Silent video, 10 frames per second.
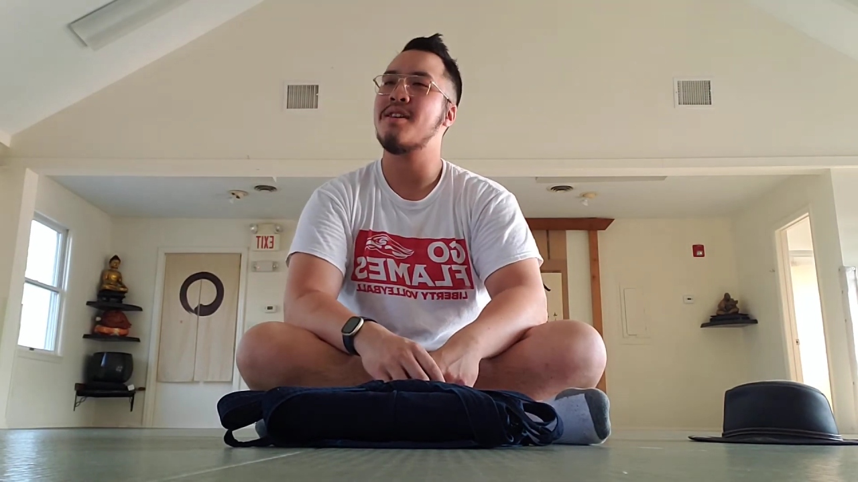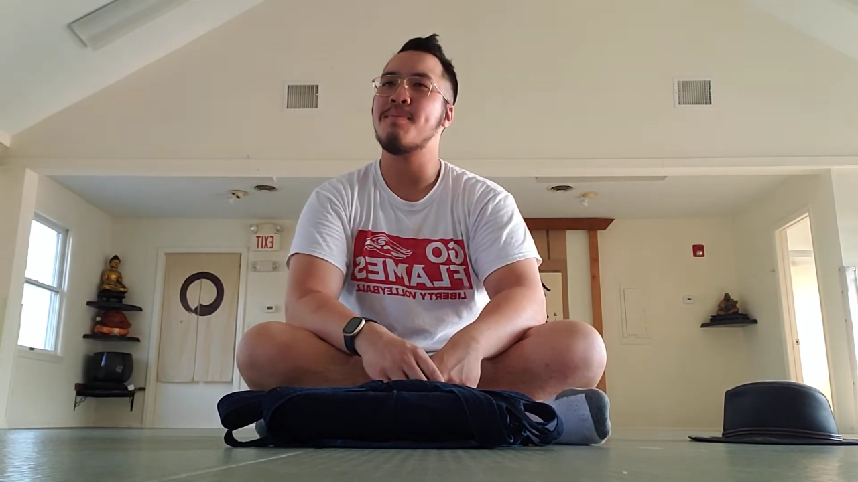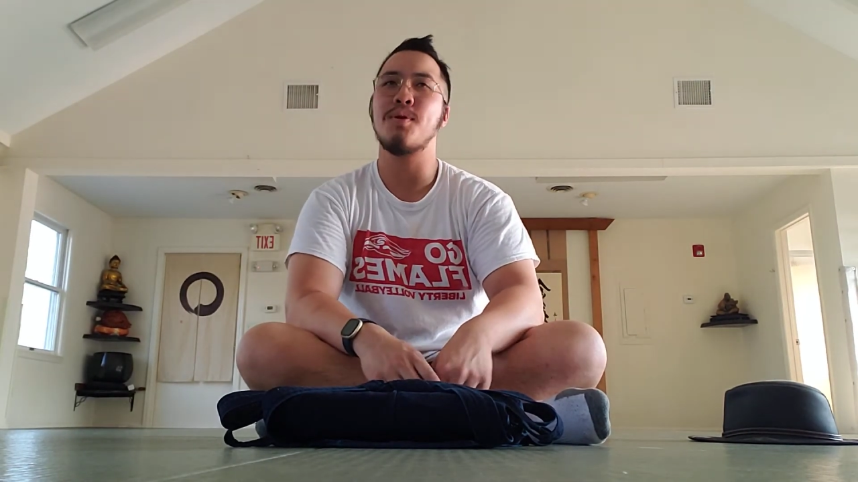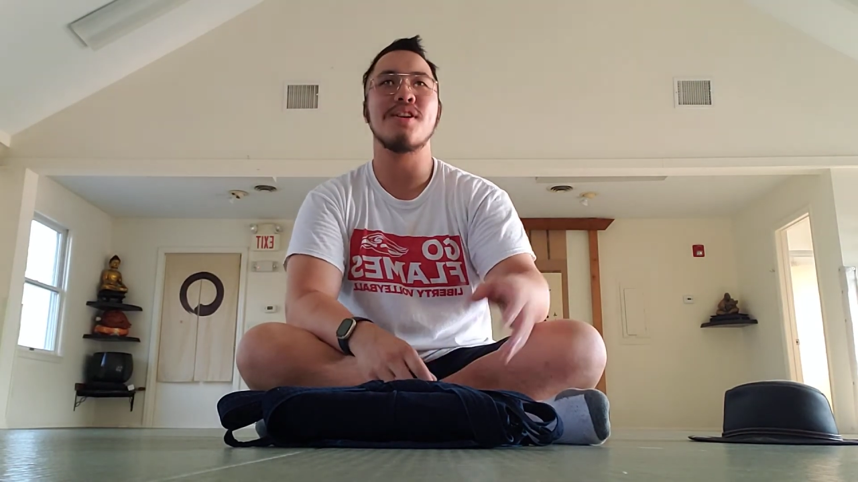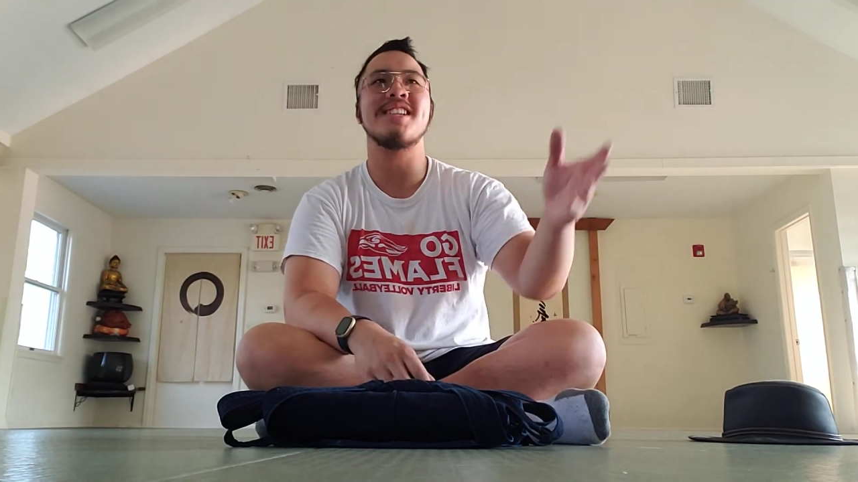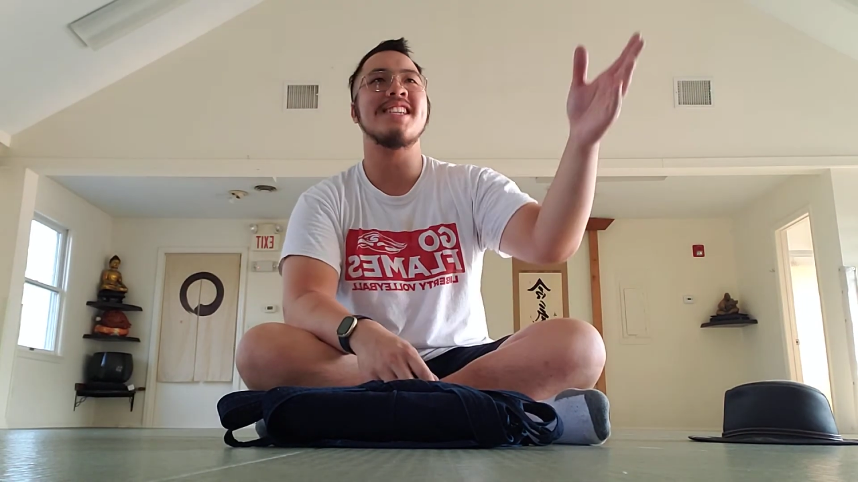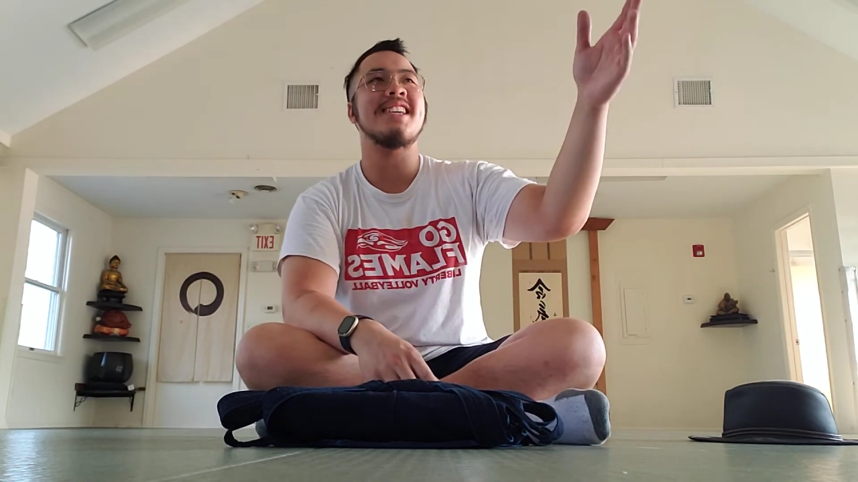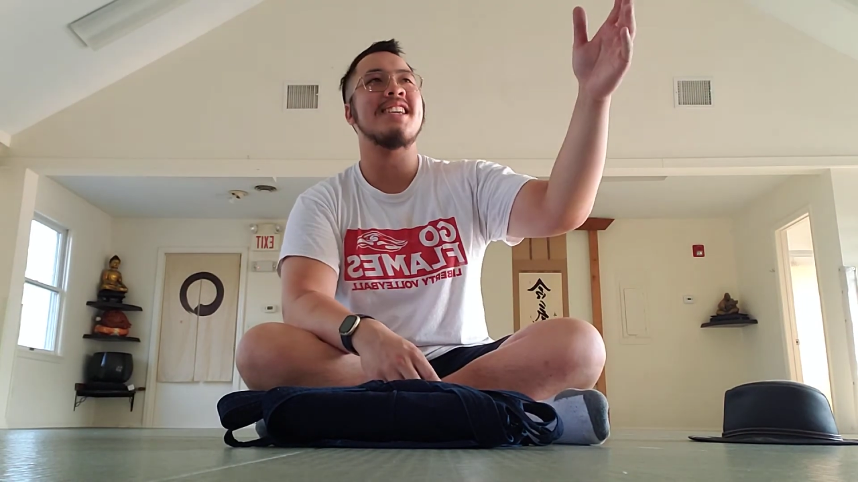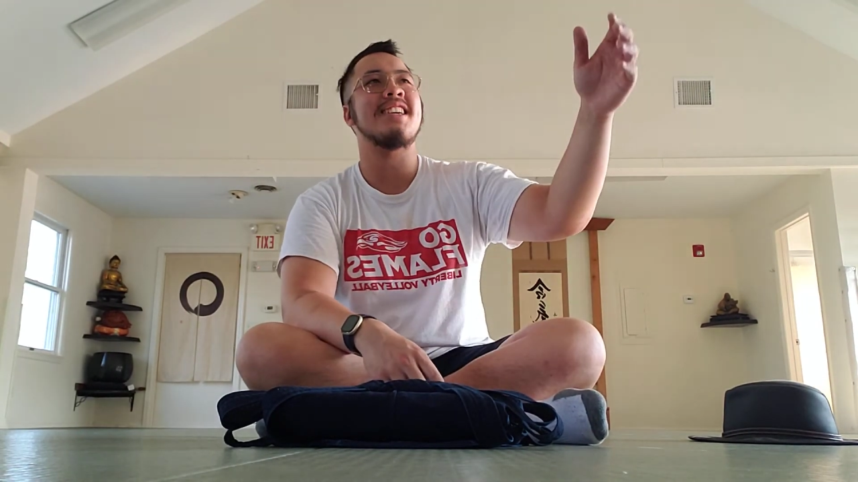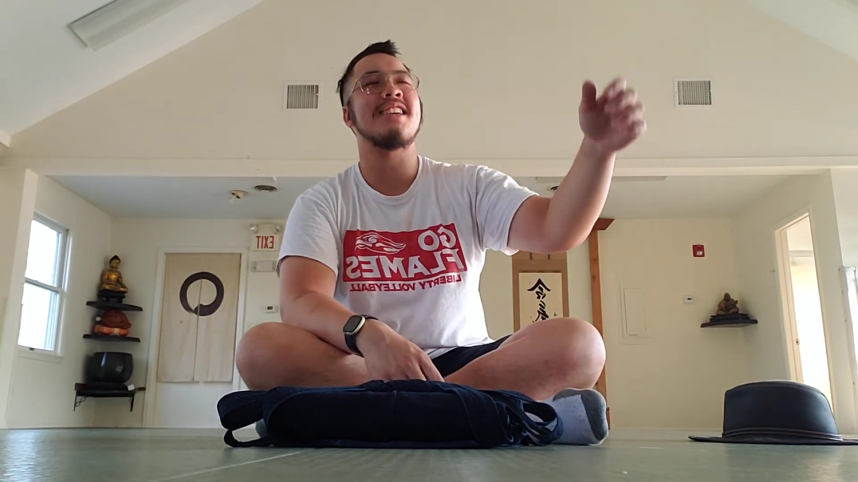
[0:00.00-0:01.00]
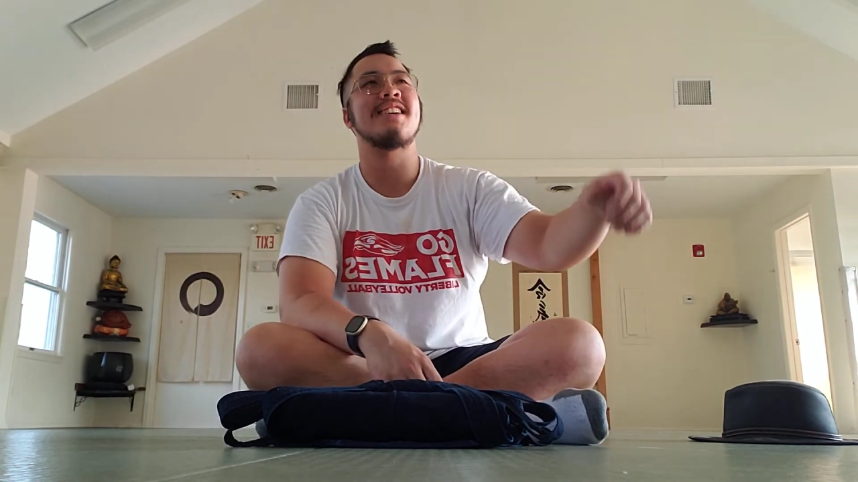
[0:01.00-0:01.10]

Puka Chi.